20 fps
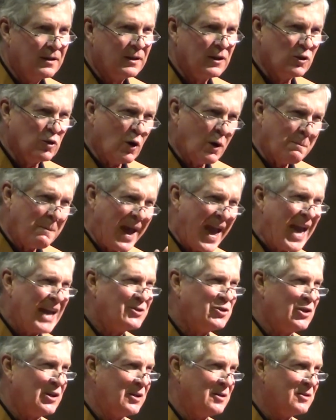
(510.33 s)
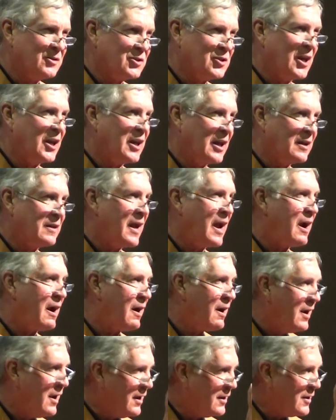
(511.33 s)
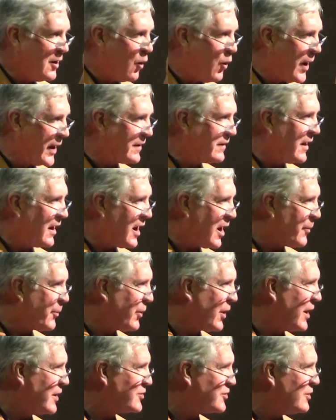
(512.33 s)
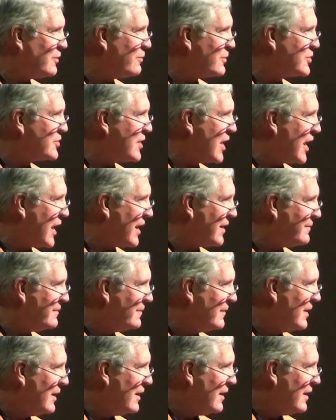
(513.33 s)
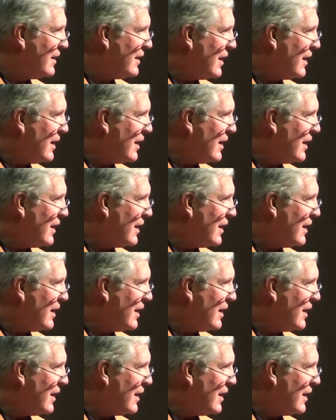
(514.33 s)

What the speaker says: Can you imagine sitting there knowing that our president was dead,